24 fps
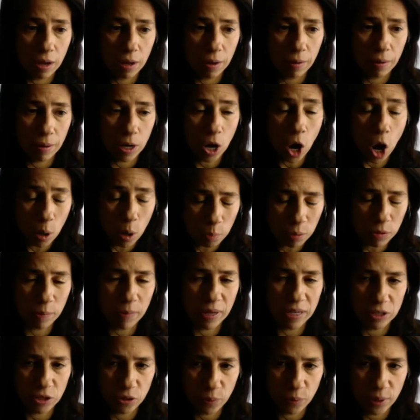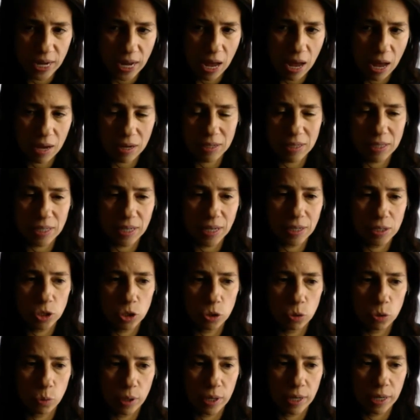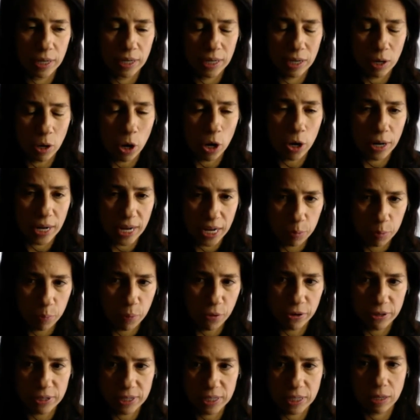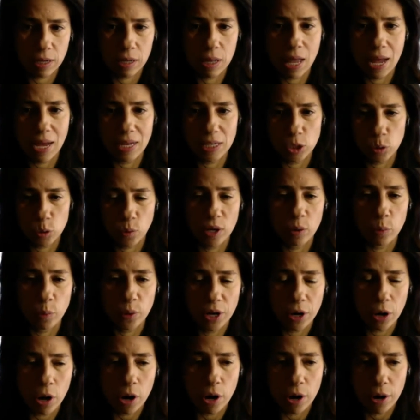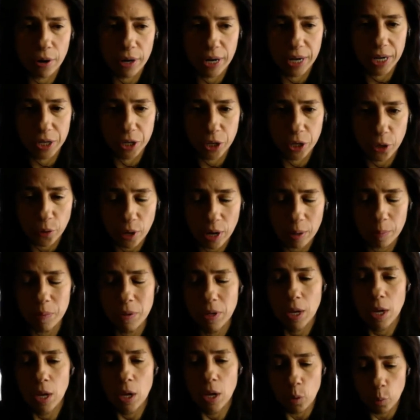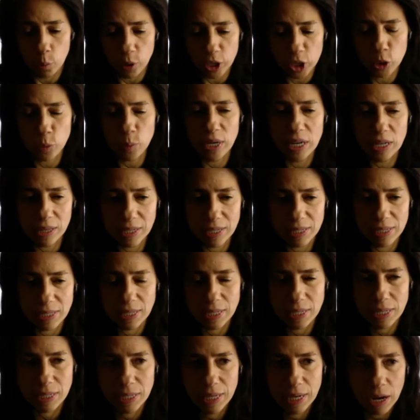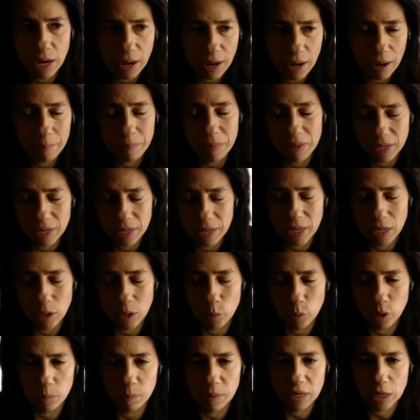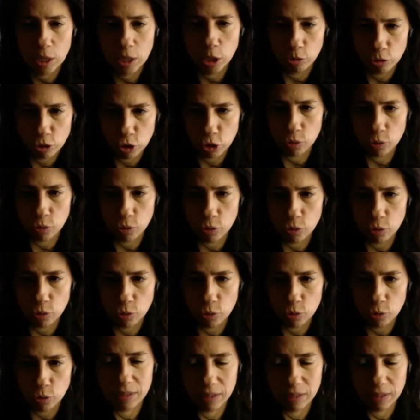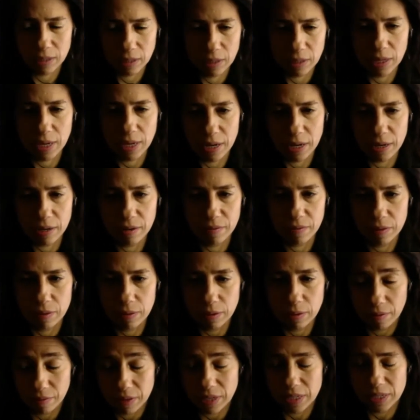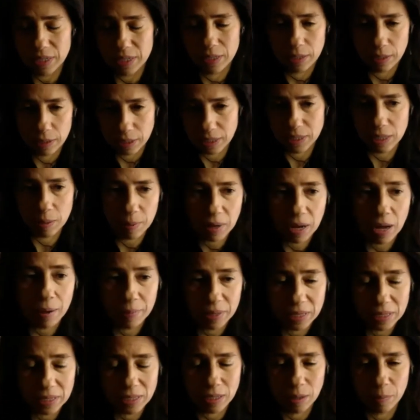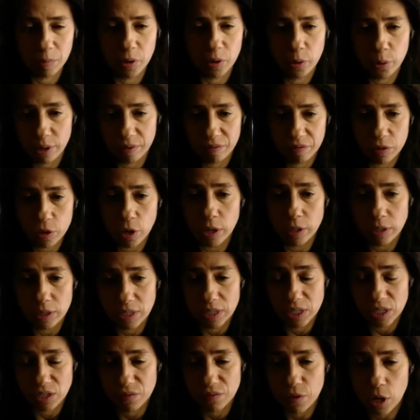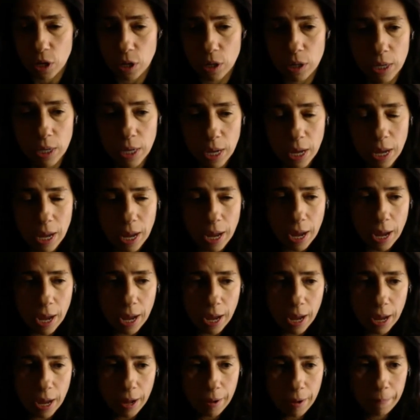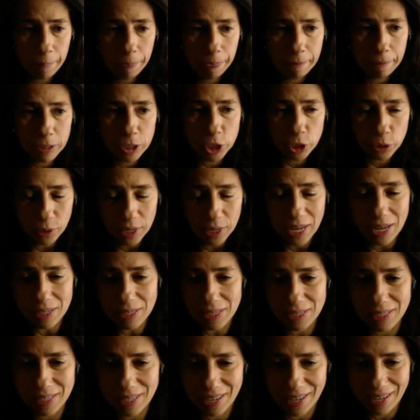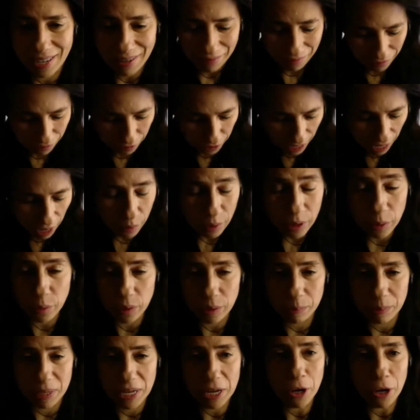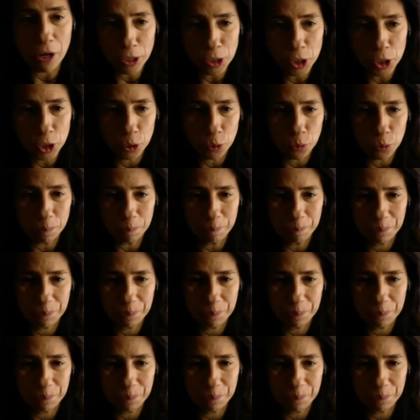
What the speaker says: complimentary access to our in-person class when we are in Europe, which realistically I'm thinking will be closer probably till the end of this upcoming summer, or if not this fall. So yes, for now it will be on Zoom.